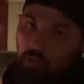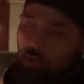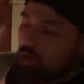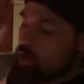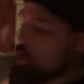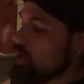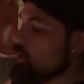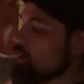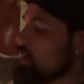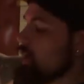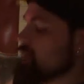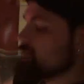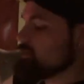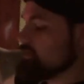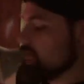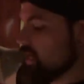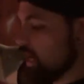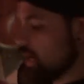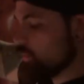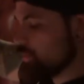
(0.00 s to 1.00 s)
Alright, so
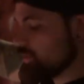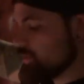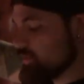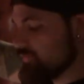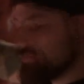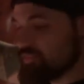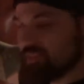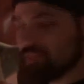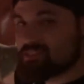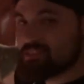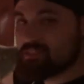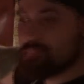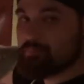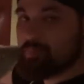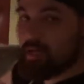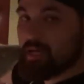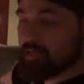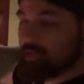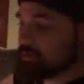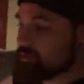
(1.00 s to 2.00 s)
now we're going to feed
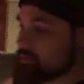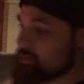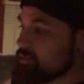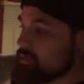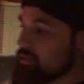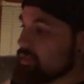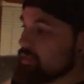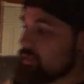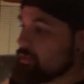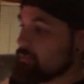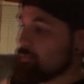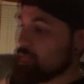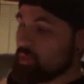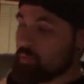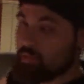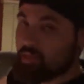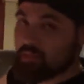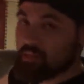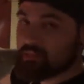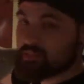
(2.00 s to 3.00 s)
Spike. By the
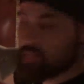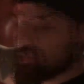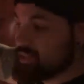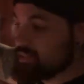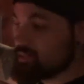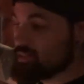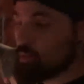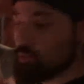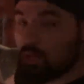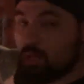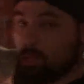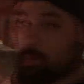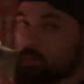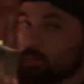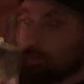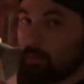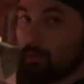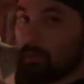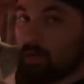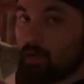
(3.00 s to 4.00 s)
way, this is the one I put
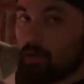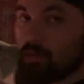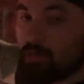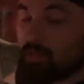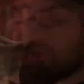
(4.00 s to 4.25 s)
in my mouth.